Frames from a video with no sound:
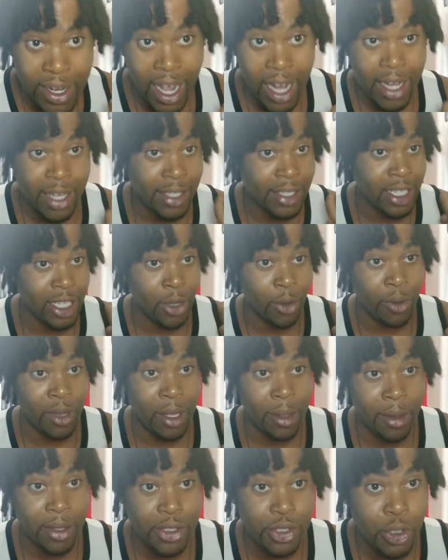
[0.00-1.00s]
not dealing
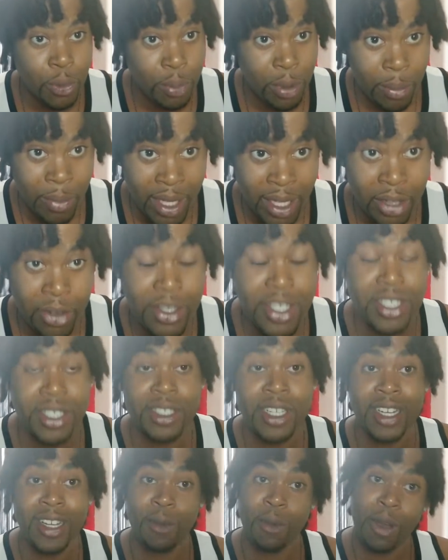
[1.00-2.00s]
with Superman. You're just
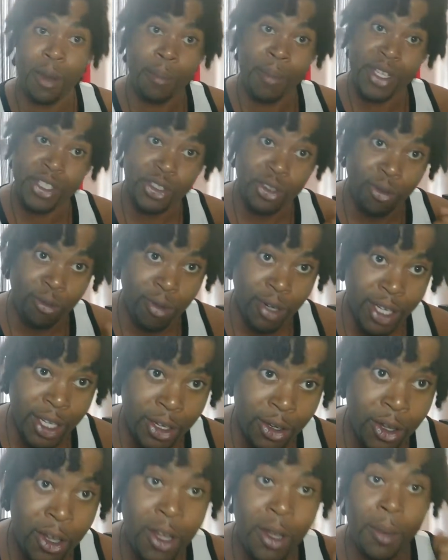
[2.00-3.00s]
dealing with Mr.
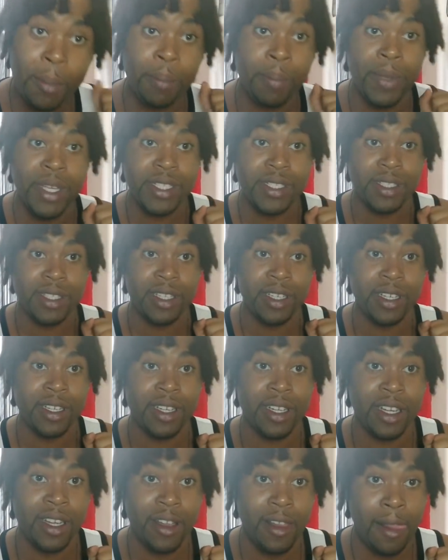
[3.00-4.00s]
Real, Mr.
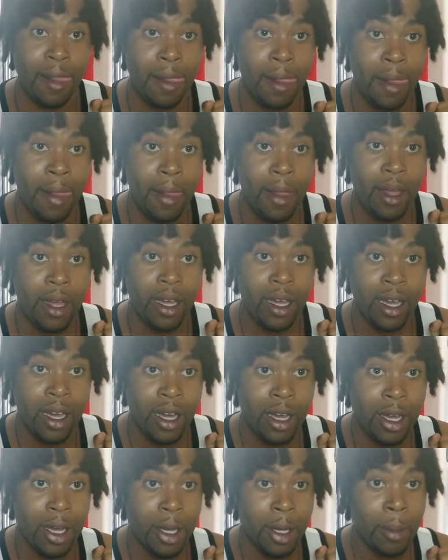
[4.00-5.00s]

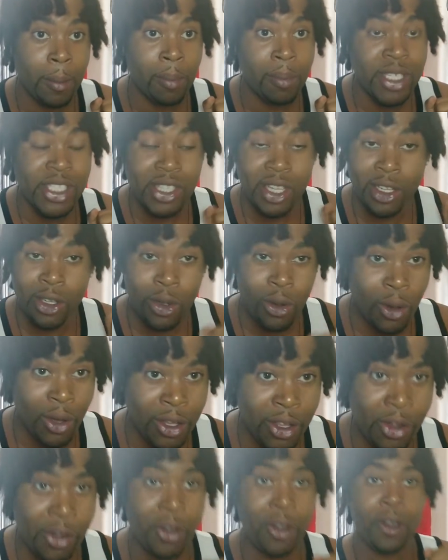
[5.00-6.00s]

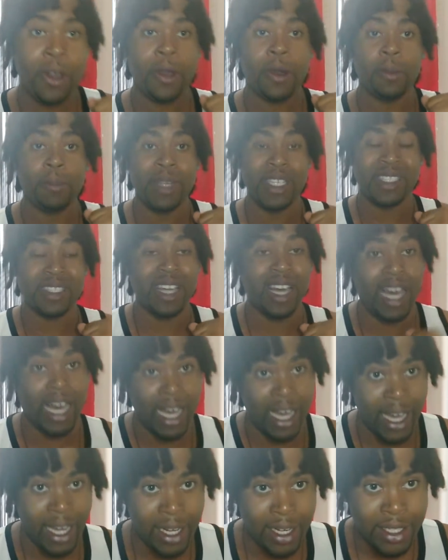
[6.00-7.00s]
Loyal, Mr.
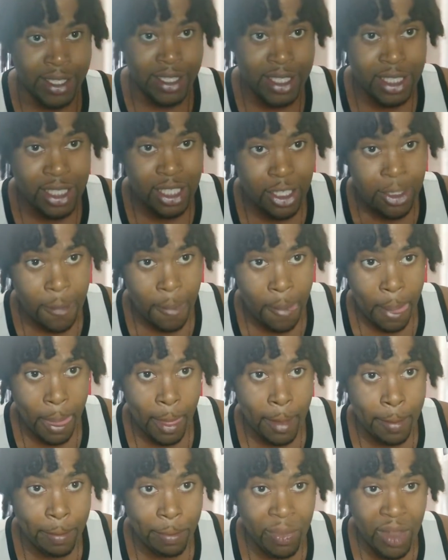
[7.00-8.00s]
Honest,
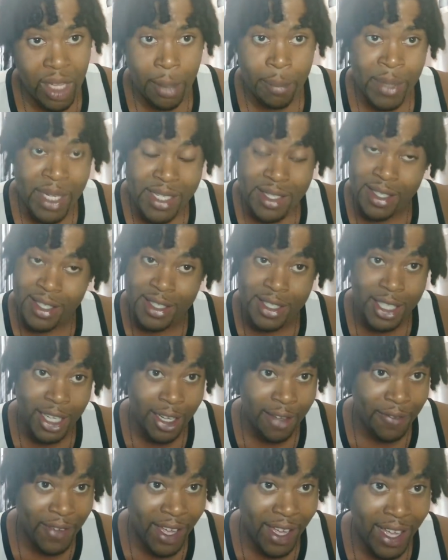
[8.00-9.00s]
Mr.
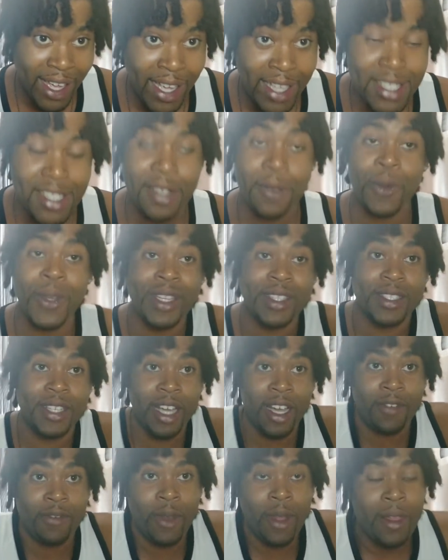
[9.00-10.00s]
Tough Ass. We
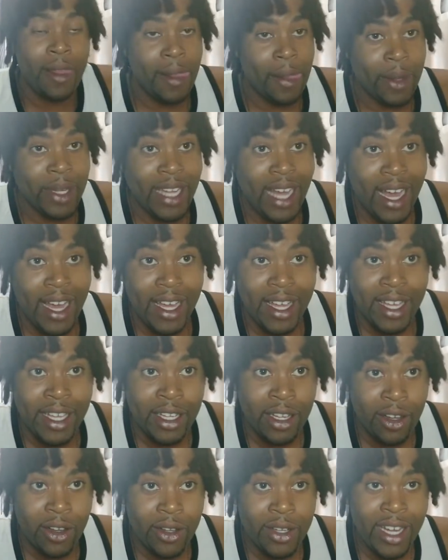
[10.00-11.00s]
tough, not in
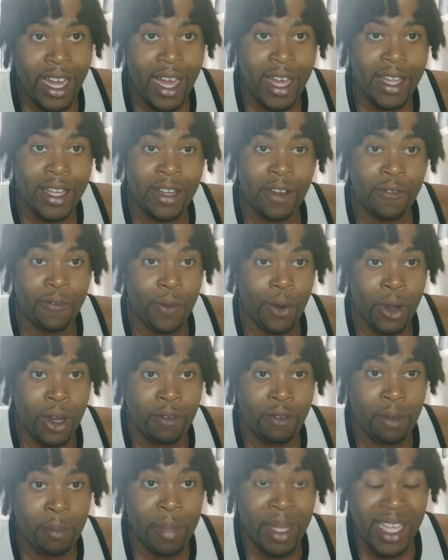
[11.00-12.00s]
the
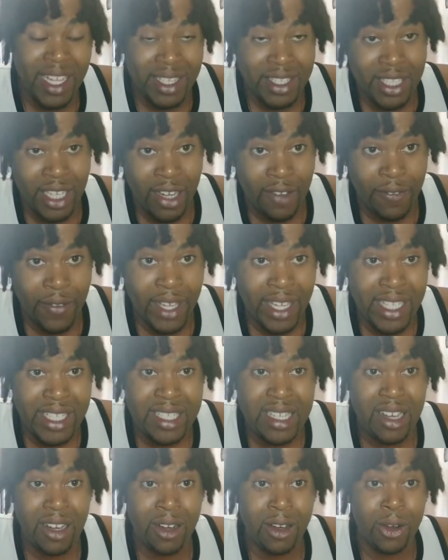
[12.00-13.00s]
form of being tough
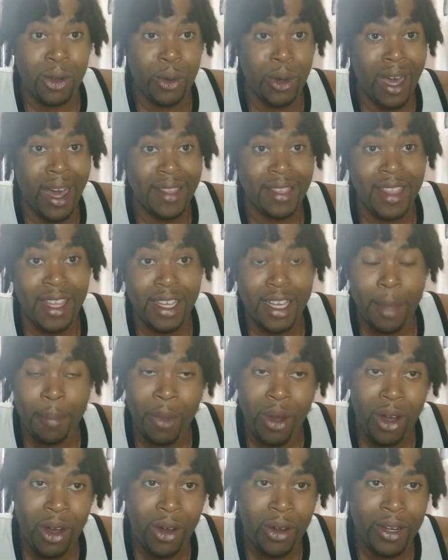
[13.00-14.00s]
as, oh, I think I'm
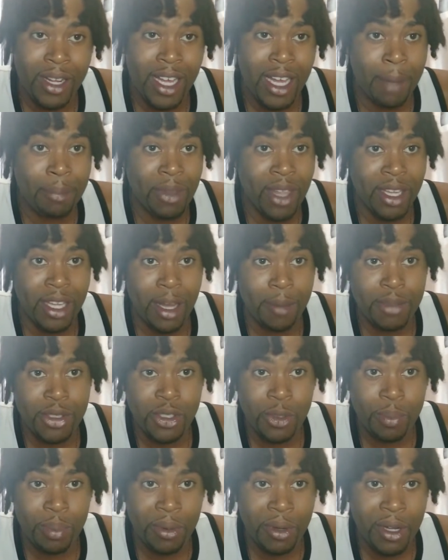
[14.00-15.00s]
all that. I'm thinking I'm
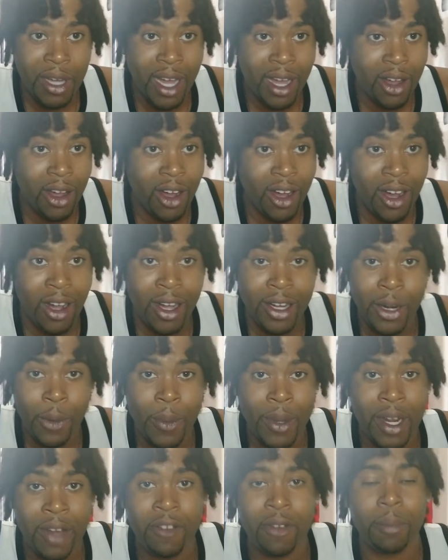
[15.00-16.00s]
super hard or
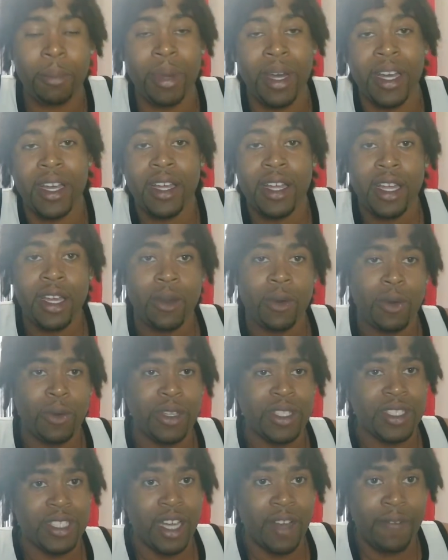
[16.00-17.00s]
whatever, but we
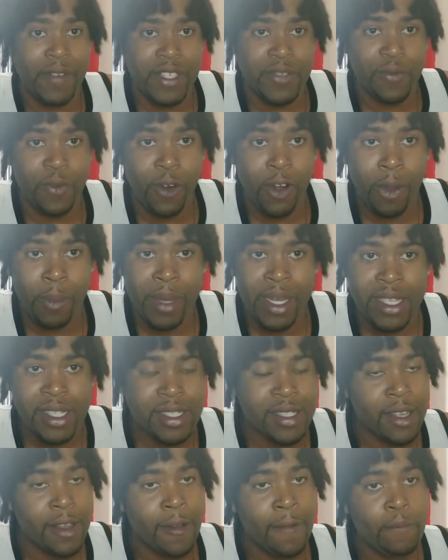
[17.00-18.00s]
toughest form
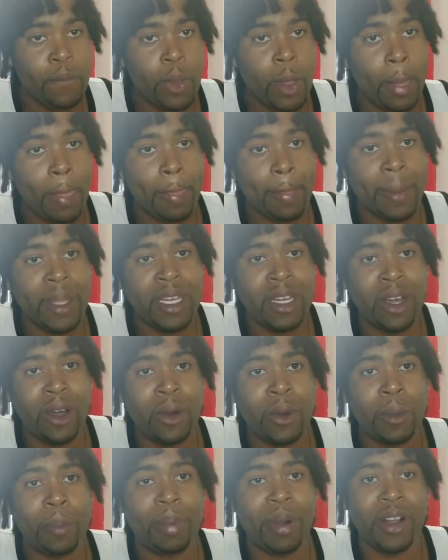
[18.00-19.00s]
as,
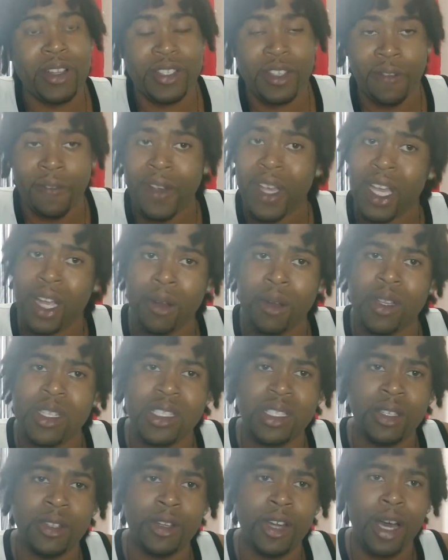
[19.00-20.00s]

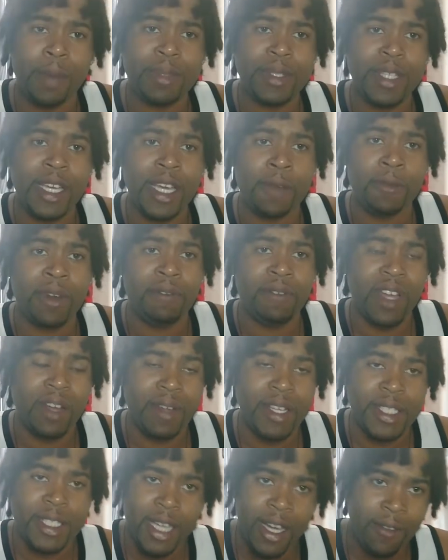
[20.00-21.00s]
perseverance. You know what I'm saying? We're
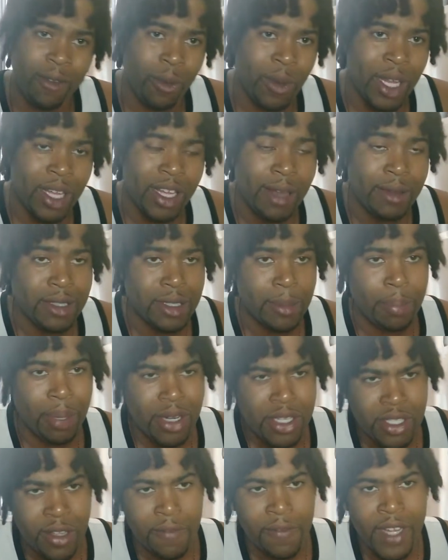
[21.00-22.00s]
very tough when it comes to
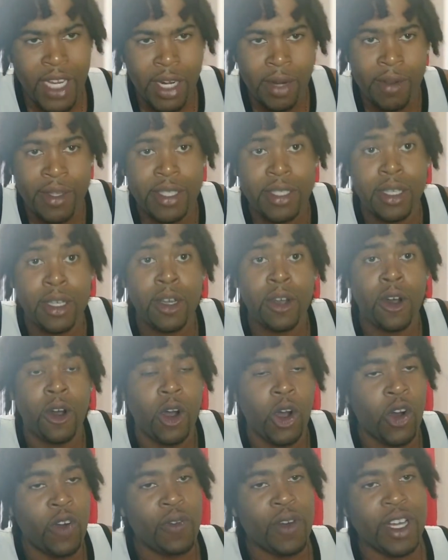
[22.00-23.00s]
perseverance,
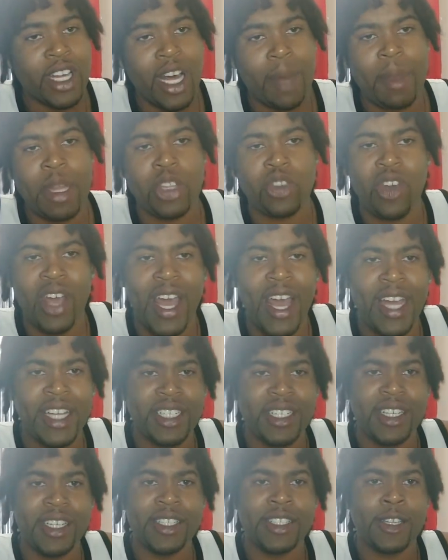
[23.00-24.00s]
overcoming
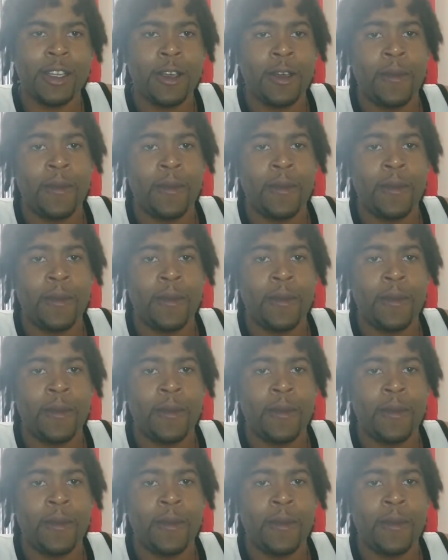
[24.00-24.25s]
tragedies,